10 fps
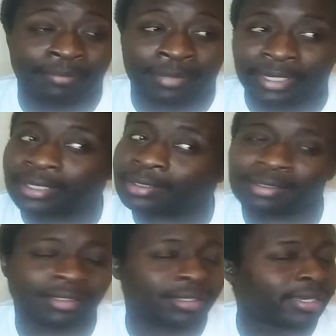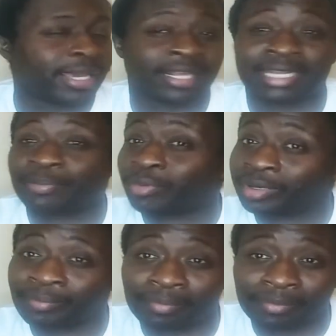But at that
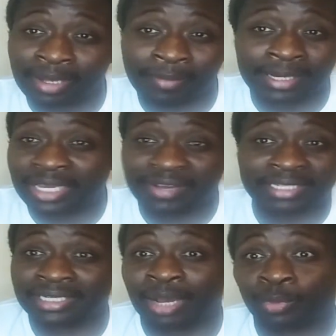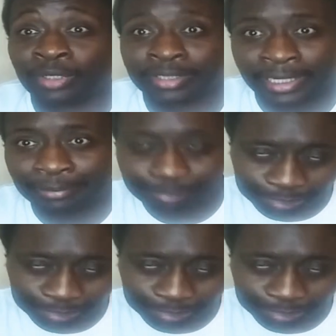point in my life, I did not want to date.